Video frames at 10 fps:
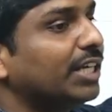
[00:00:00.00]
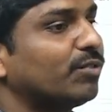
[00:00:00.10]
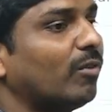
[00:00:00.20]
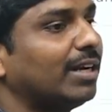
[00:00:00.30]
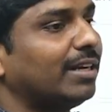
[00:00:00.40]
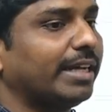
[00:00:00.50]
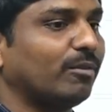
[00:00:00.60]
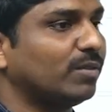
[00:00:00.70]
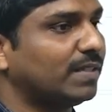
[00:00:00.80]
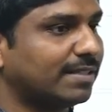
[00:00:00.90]
water
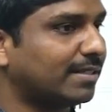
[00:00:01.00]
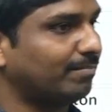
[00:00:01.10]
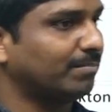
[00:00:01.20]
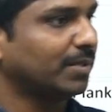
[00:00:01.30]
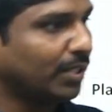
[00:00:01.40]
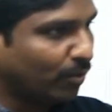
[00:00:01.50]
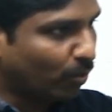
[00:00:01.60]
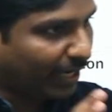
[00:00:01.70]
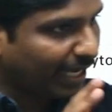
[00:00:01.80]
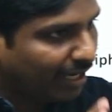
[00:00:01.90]
ecosystem. Okay,
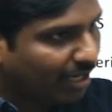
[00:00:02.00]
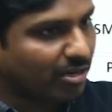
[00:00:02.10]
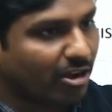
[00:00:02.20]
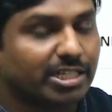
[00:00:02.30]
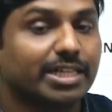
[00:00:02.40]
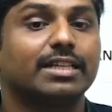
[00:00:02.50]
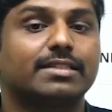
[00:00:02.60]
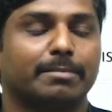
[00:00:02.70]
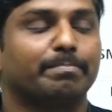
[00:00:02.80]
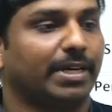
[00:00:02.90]
logic is simple.